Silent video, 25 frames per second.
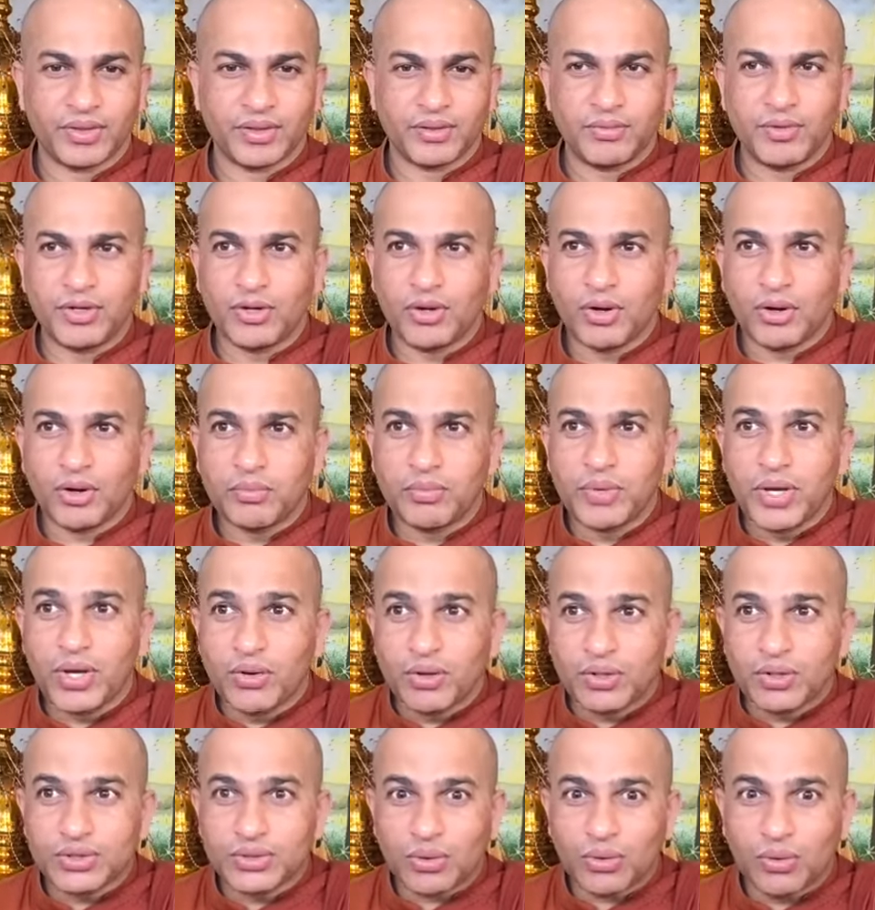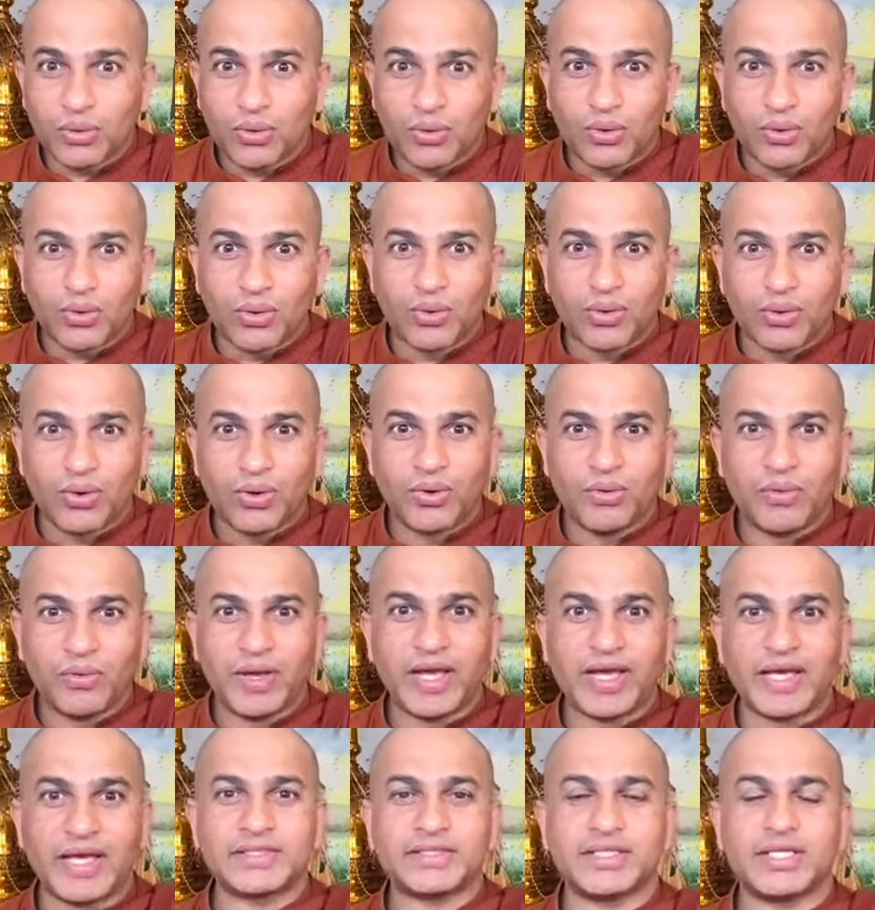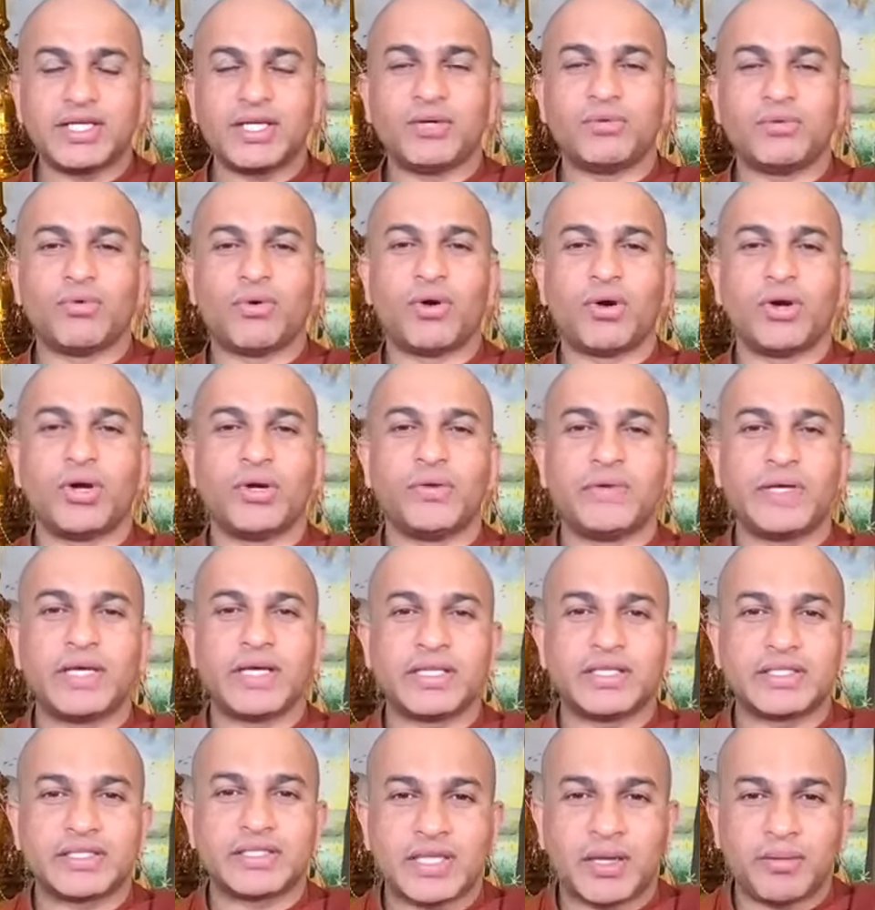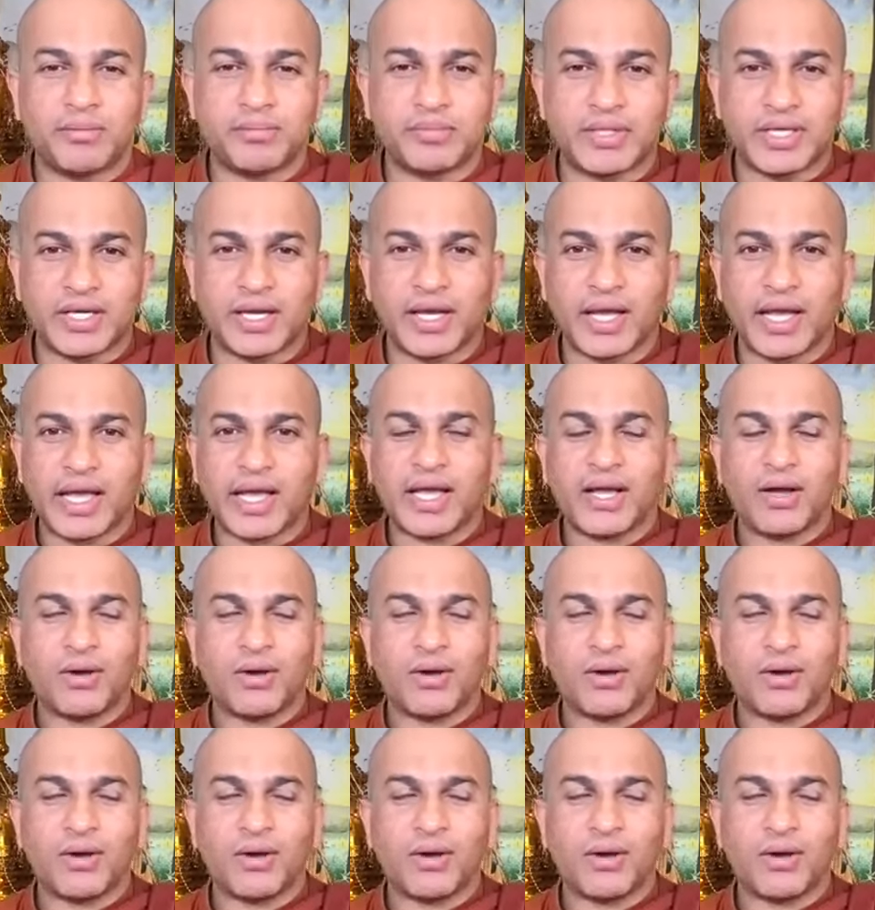You know, because always involving it something,